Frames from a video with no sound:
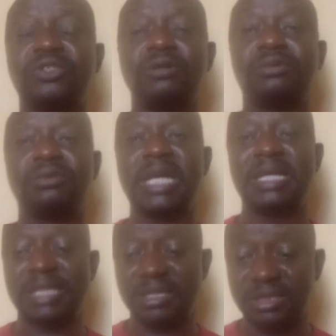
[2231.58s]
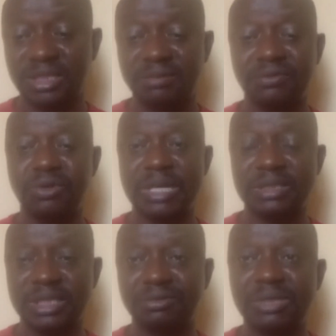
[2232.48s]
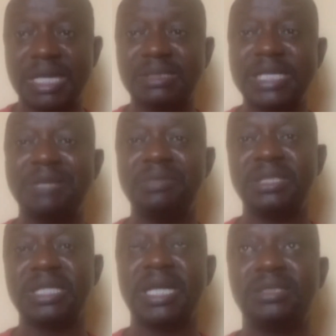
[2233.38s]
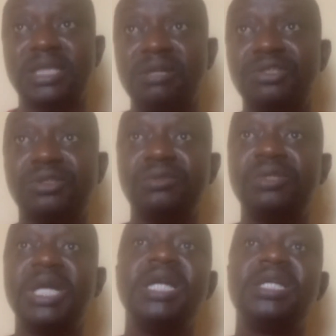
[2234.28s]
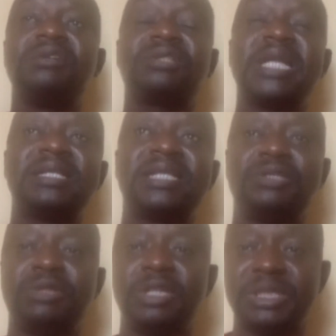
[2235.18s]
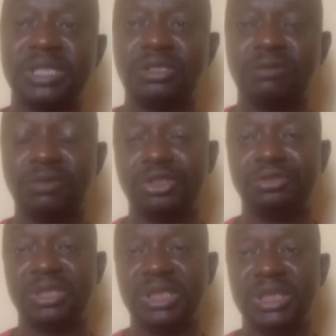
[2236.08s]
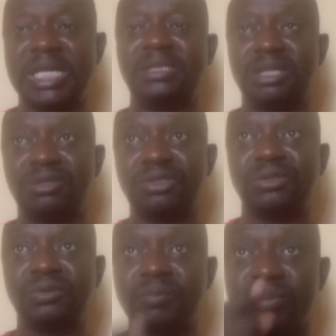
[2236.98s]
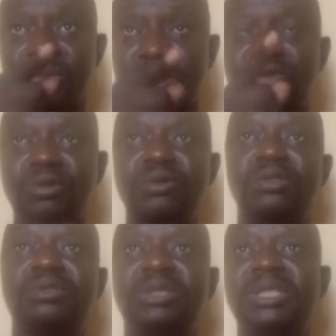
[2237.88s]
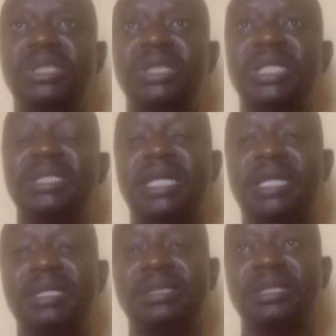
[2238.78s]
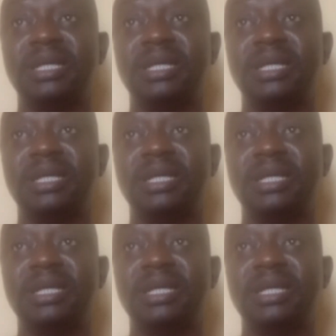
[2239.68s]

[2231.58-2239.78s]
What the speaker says: come to class and gives you assignment and gives you like 10-20% of what you need and tells you to go to the internet.